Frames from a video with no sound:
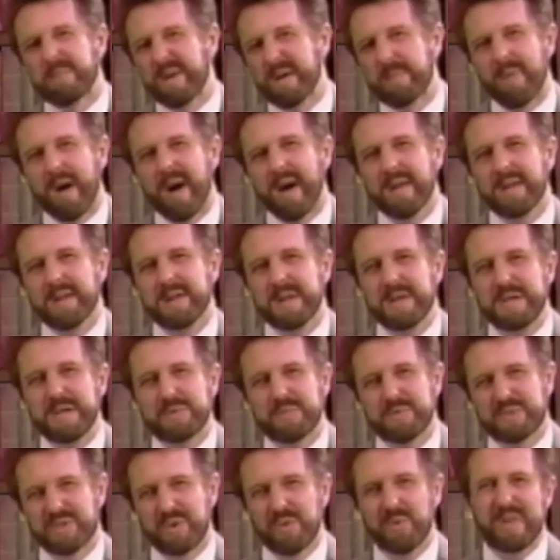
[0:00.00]
Yet
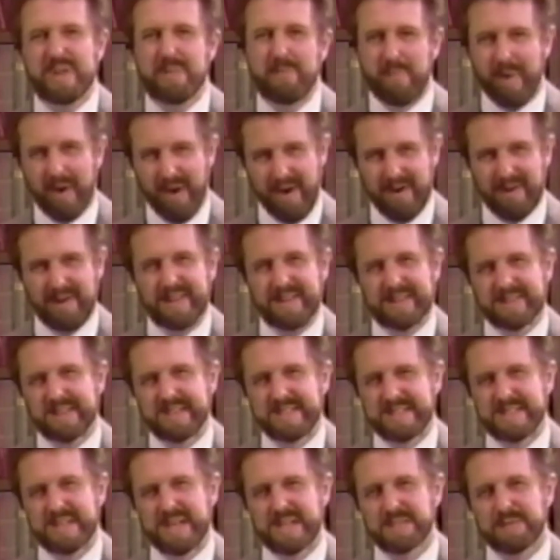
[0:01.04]
Maimonides was only partly
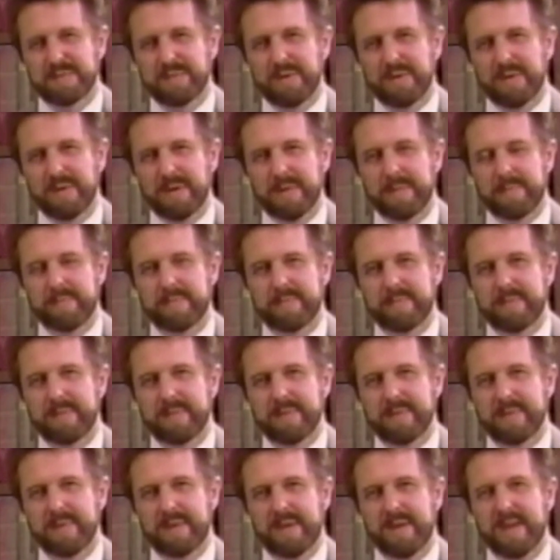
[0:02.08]
successful.
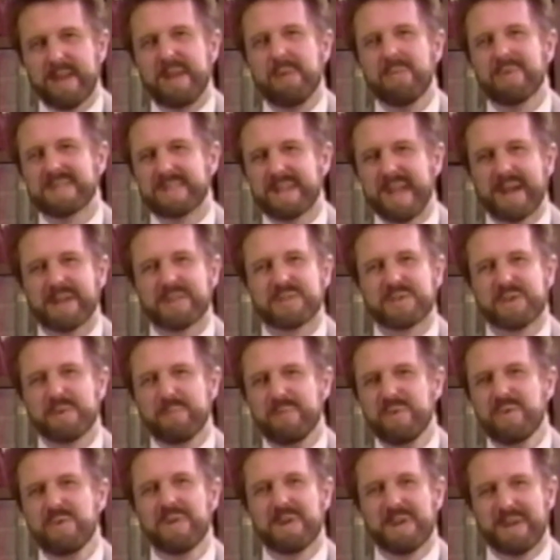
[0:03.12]
He was
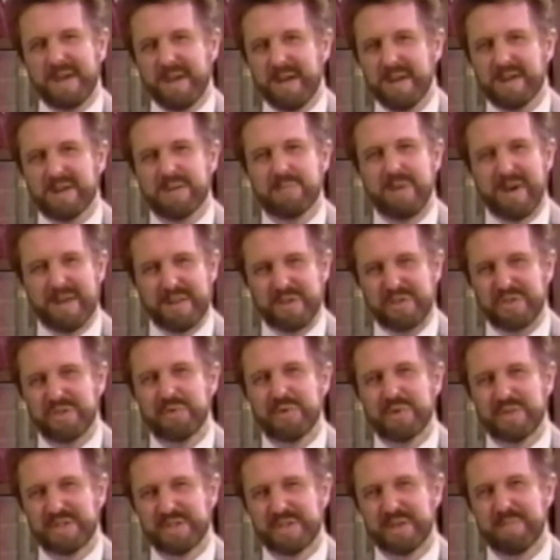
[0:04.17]
excommunicated by the
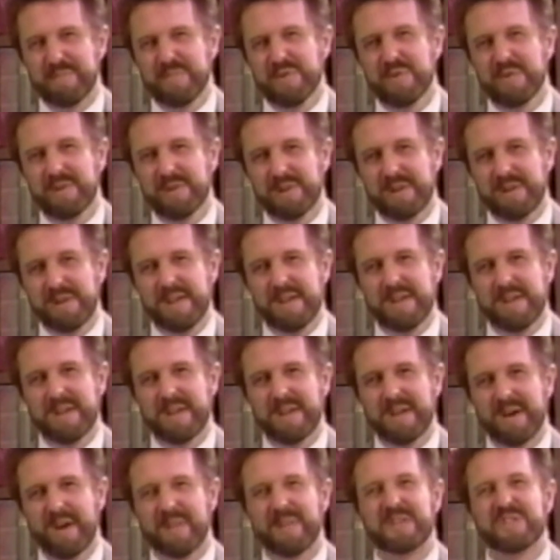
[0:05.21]
Jewish
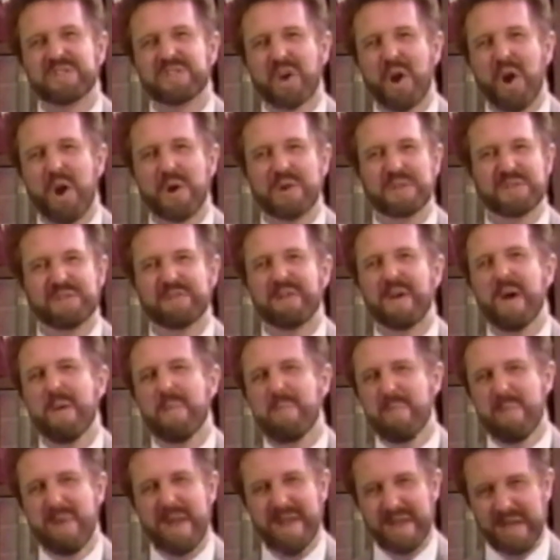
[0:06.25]
community on the charge of
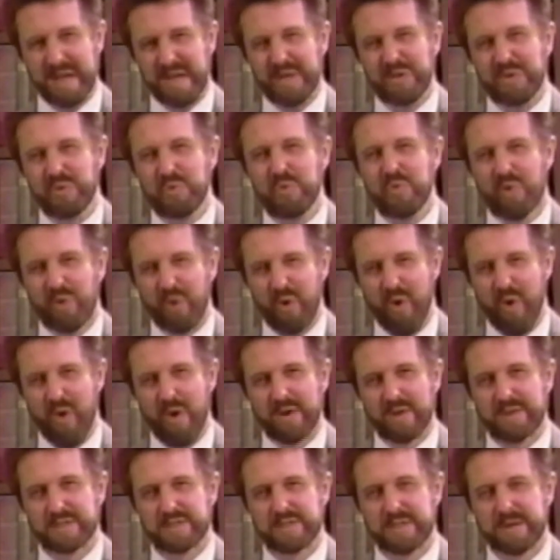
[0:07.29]
making new
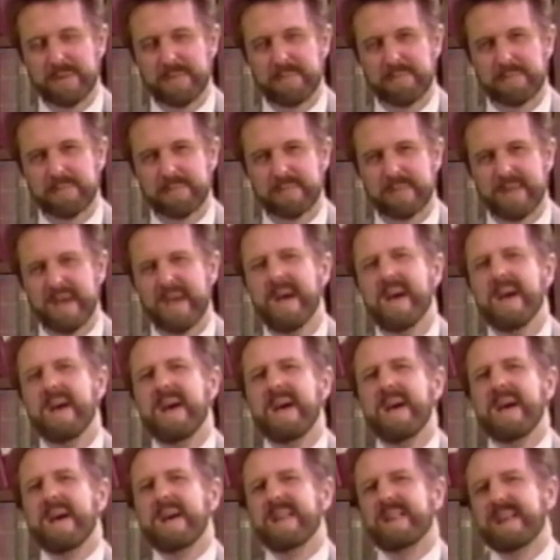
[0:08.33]
laws.
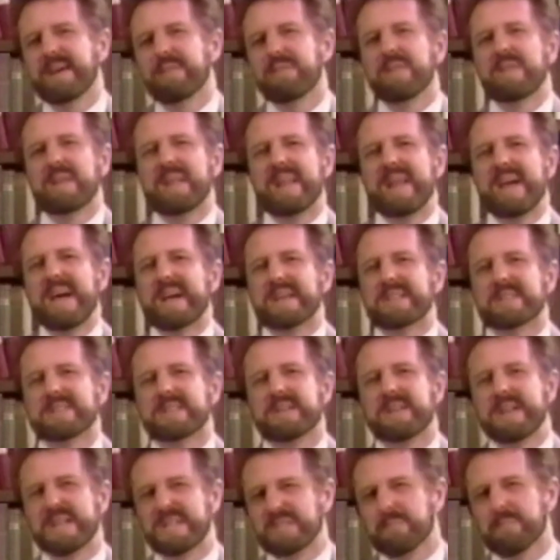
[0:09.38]

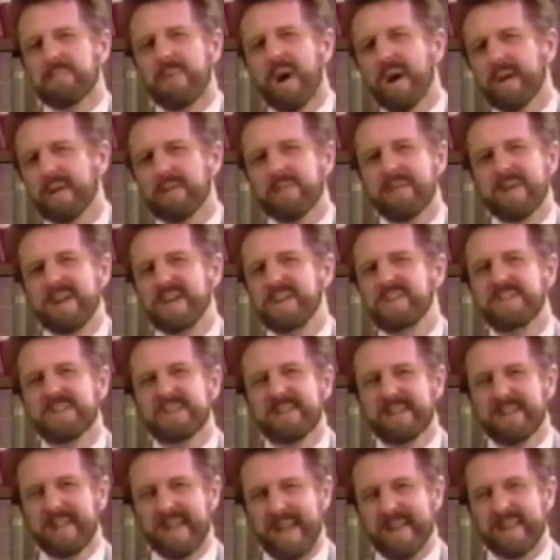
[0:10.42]
Nevertheless, his
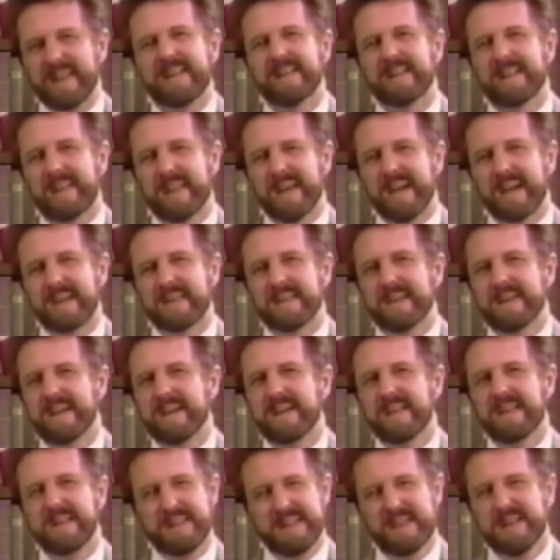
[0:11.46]
moderation and intellect
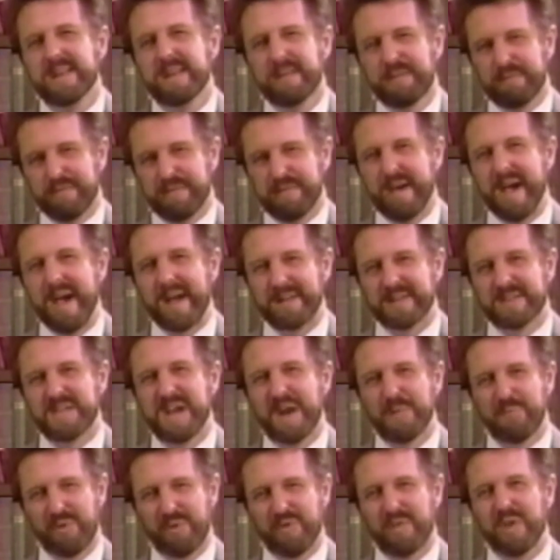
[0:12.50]
did in
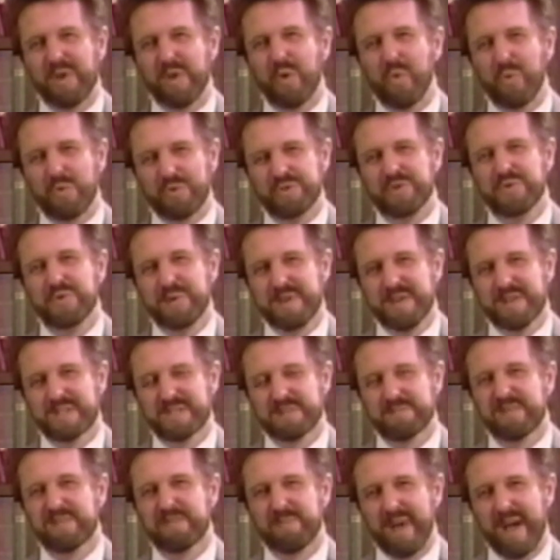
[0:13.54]
fact temper the old
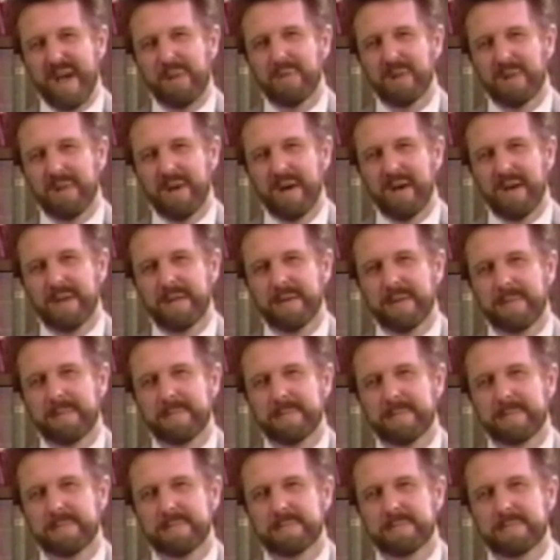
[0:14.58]
Judaism of Babylon.
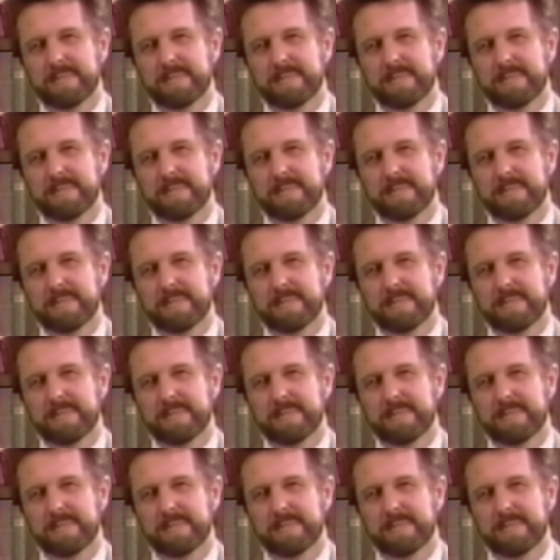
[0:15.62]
